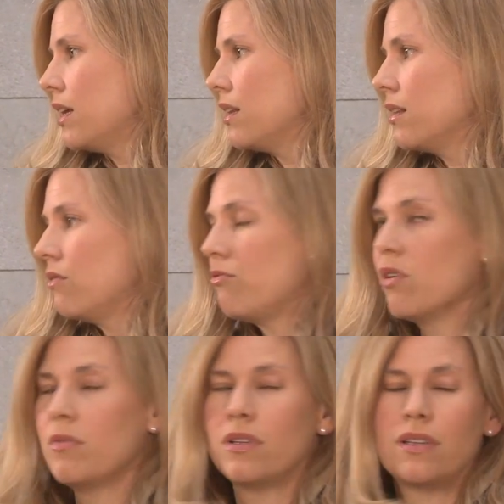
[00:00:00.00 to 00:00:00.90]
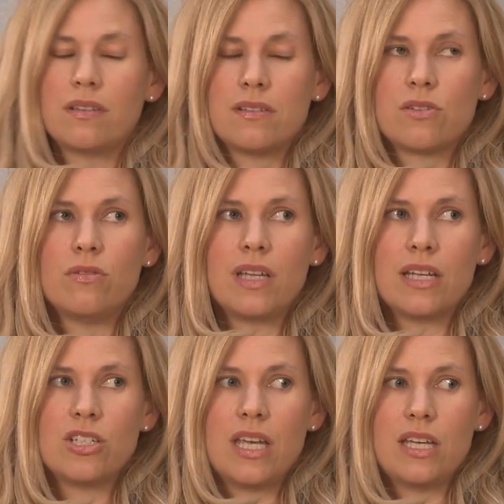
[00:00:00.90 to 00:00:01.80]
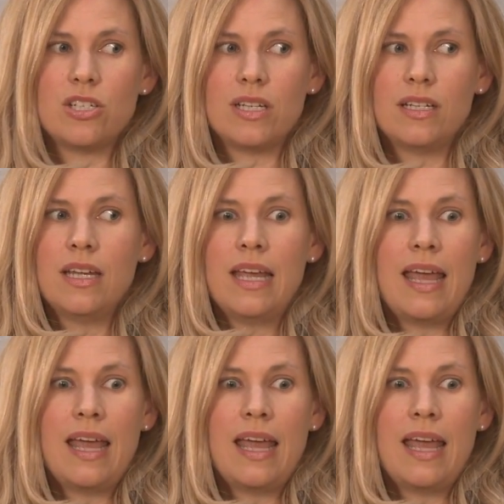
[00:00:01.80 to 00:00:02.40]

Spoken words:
in the formal schooling education,